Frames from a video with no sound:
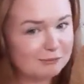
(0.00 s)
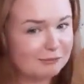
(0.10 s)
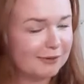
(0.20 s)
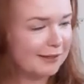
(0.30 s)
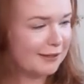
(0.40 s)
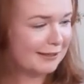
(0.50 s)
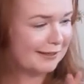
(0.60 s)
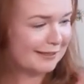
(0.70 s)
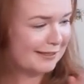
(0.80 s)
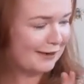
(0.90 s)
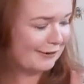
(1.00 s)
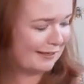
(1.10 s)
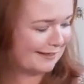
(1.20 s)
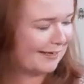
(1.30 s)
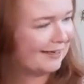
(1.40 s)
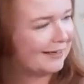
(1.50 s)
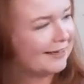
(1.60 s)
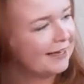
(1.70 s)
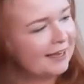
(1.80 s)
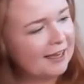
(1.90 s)
I just like to decorate.
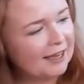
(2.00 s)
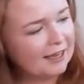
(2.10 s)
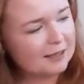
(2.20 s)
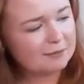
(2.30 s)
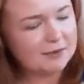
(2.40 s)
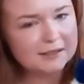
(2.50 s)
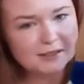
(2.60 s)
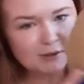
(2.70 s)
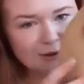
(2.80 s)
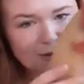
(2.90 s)
So the